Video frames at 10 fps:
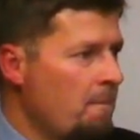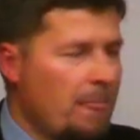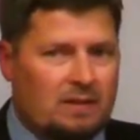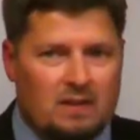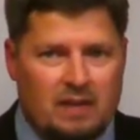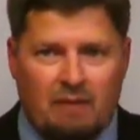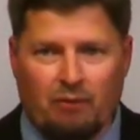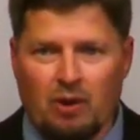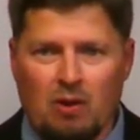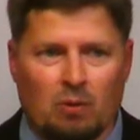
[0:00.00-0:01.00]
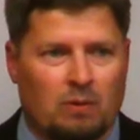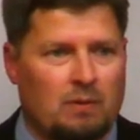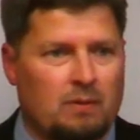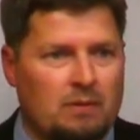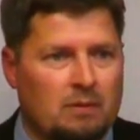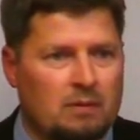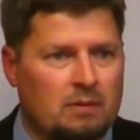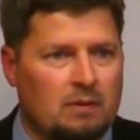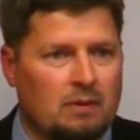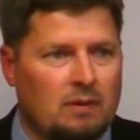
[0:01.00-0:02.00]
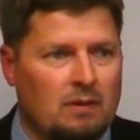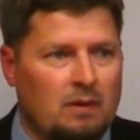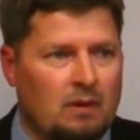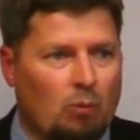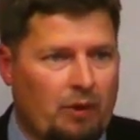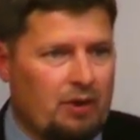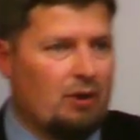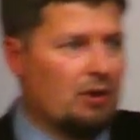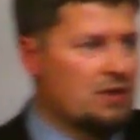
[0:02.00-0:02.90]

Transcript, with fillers: It's the same for you. Whether you're in